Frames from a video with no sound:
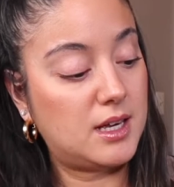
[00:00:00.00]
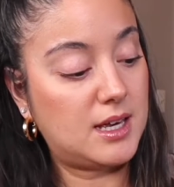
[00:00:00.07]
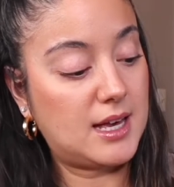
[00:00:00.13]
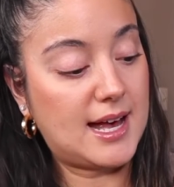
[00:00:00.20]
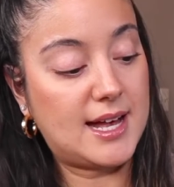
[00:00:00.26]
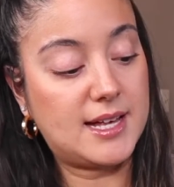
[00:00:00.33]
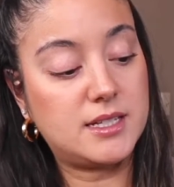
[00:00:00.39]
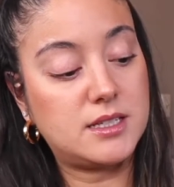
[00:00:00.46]
It
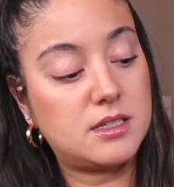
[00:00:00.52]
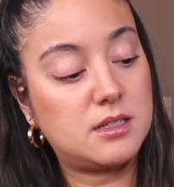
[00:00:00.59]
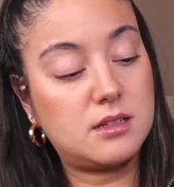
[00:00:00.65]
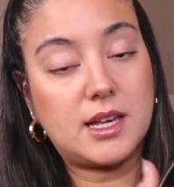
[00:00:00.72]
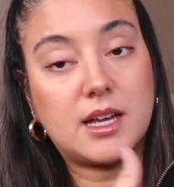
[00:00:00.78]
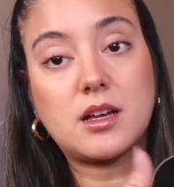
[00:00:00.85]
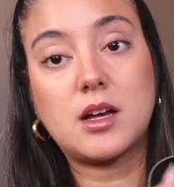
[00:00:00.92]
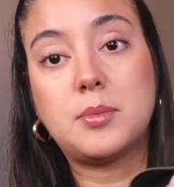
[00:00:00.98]
has
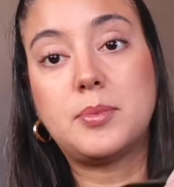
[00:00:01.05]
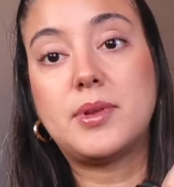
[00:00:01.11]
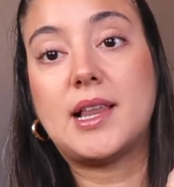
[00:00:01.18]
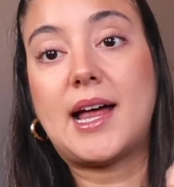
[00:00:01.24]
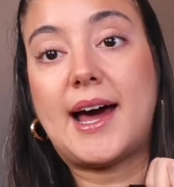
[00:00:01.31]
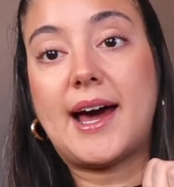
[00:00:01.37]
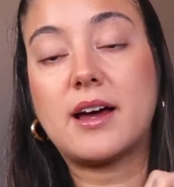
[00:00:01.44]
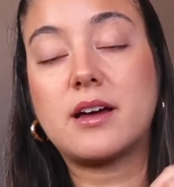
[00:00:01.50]
like a
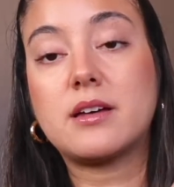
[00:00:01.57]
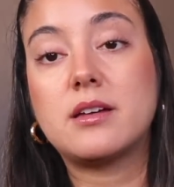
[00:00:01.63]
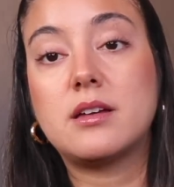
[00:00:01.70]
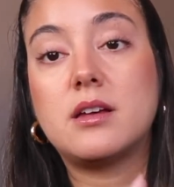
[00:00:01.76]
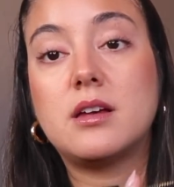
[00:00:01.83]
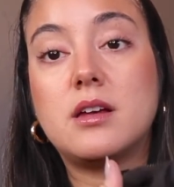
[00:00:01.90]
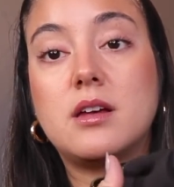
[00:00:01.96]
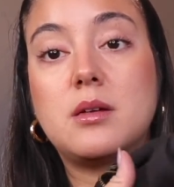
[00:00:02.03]
black
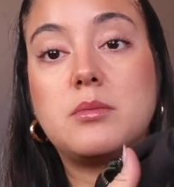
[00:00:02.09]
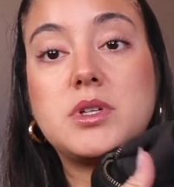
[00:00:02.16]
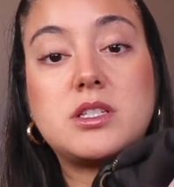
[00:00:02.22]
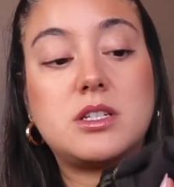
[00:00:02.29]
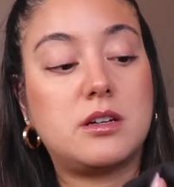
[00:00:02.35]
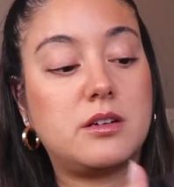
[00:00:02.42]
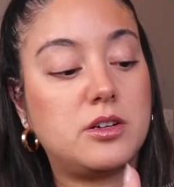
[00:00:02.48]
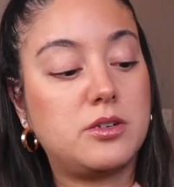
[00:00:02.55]

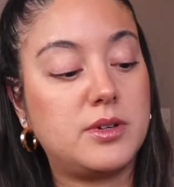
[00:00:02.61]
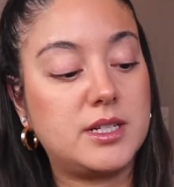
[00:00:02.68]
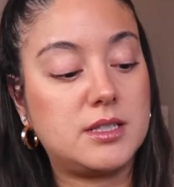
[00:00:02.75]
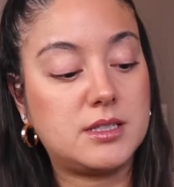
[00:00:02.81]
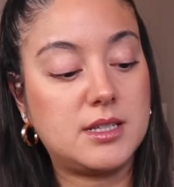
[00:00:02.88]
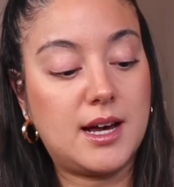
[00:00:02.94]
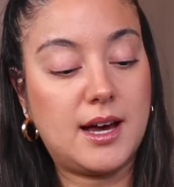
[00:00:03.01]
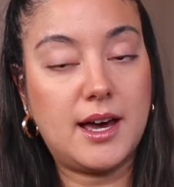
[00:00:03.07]
material
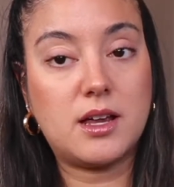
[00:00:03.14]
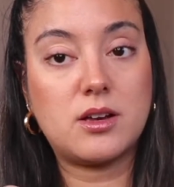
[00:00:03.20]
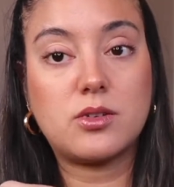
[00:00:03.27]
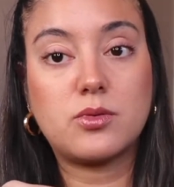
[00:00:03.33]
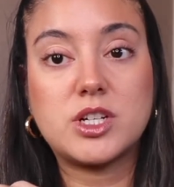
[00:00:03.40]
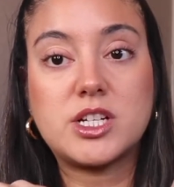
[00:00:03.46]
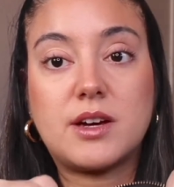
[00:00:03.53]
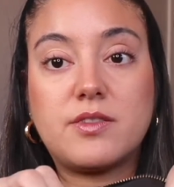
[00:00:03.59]
inside,
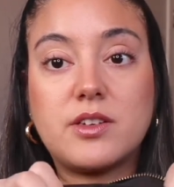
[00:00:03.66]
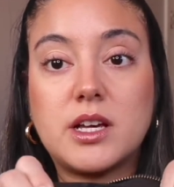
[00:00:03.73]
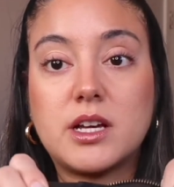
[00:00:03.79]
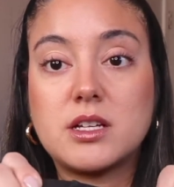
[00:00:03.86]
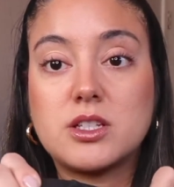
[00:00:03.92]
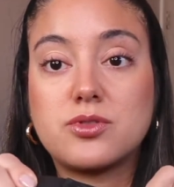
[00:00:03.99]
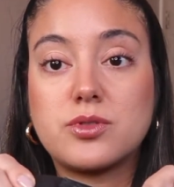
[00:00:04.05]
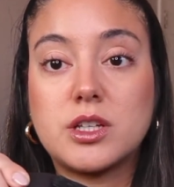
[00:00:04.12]
which I feel like
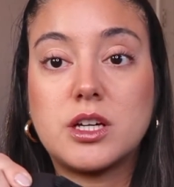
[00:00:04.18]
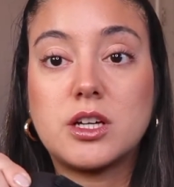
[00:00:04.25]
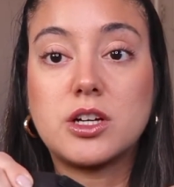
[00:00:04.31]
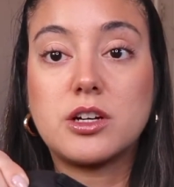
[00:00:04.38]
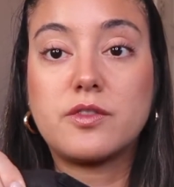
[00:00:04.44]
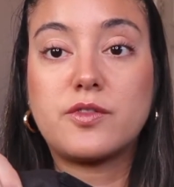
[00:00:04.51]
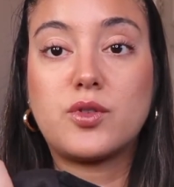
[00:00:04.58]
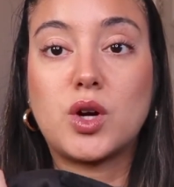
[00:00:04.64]
is really
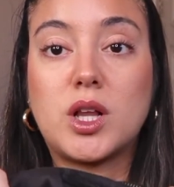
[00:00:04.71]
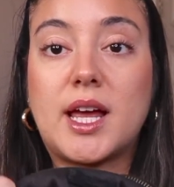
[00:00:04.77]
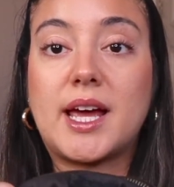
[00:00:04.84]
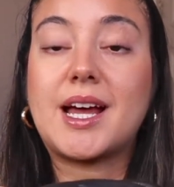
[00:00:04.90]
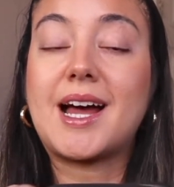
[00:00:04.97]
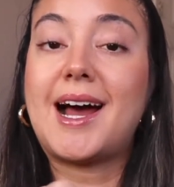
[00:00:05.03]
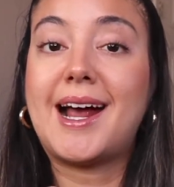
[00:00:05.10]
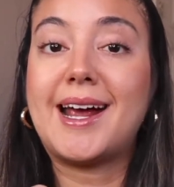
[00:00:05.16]
good for
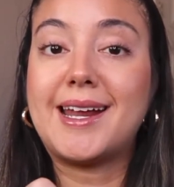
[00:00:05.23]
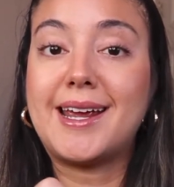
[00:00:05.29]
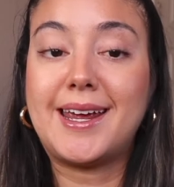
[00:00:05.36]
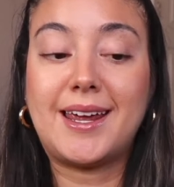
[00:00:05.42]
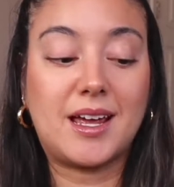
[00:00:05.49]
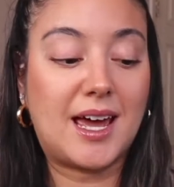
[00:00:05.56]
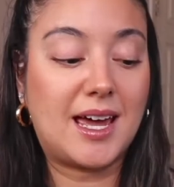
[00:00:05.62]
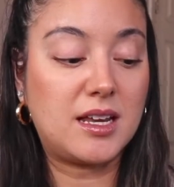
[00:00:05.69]
like
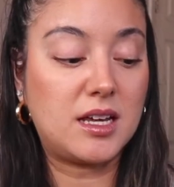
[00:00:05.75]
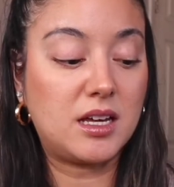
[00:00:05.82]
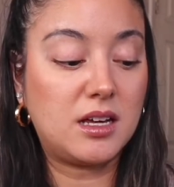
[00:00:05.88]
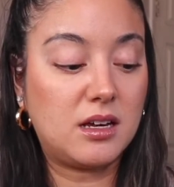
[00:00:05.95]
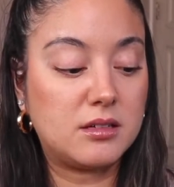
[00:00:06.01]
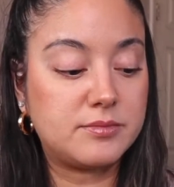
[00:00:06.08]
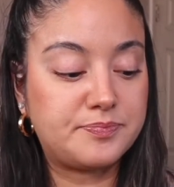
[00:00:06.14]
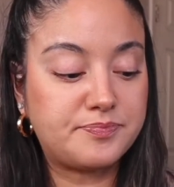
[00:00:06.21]
hiding
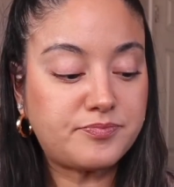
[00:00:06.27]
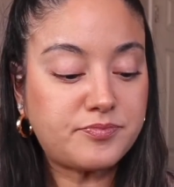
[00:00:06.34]
any